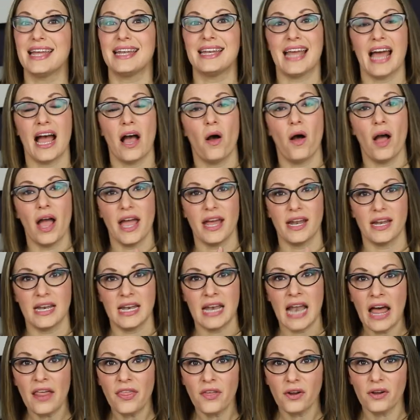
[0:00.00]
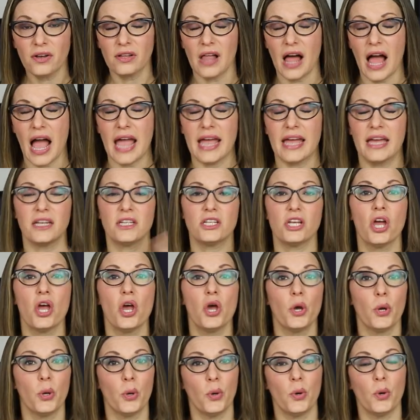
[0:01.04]
Now, I had another client
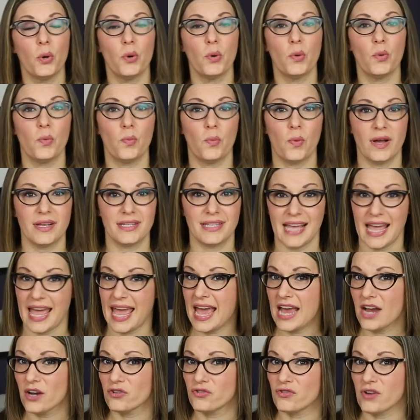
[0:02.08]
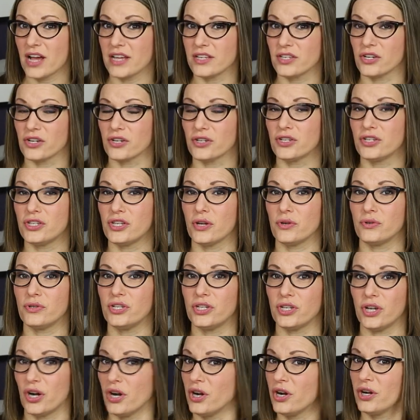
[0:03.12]
who was a hairdresser, so
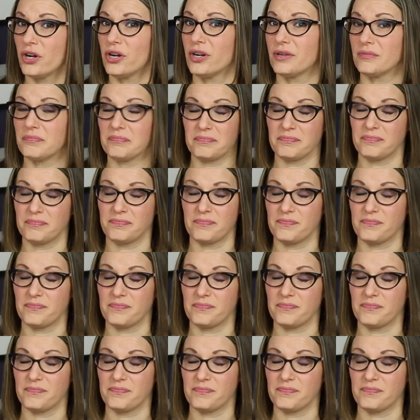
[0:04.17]
she, her